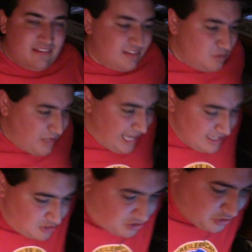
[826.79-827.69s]
you
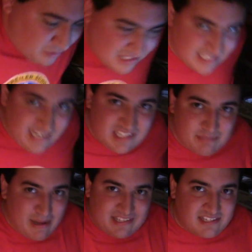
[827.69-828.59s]
can't just do this and
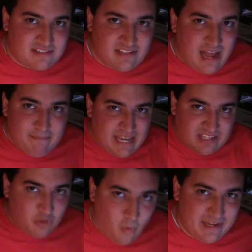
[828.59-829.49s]
expect us to not make
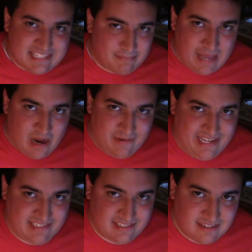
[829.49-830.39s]
noise about
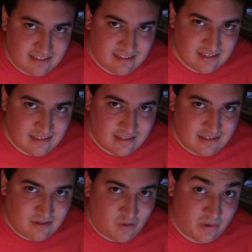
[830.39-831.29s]
it.
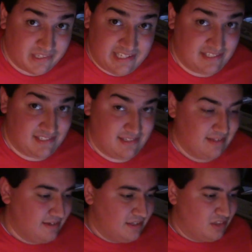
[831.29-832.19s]
Or at least
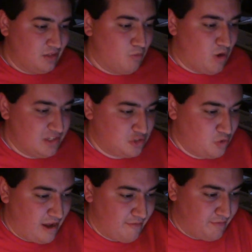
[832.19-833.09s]
the ones
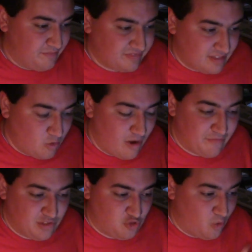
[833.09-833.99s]
who have
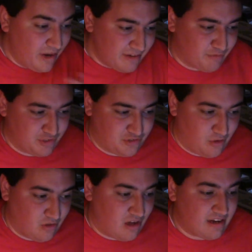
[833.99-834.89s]
enjoyed it for
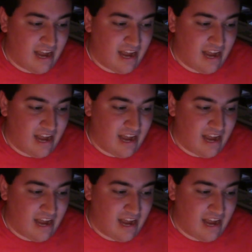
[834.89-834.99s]
so long.